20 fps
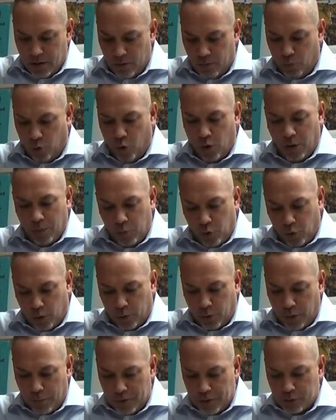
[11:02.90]
More and
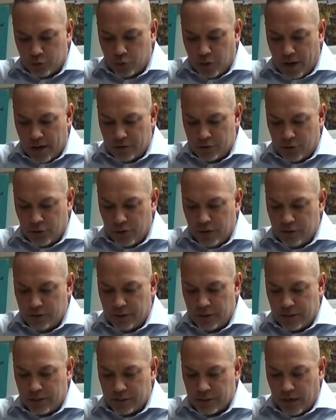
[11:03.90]
more criminal trials are
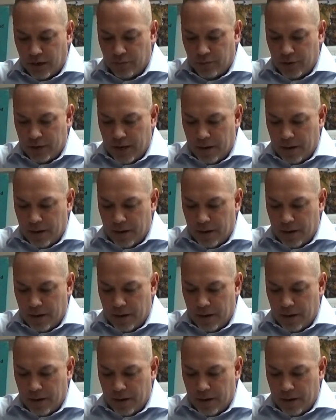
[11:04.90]
using discovery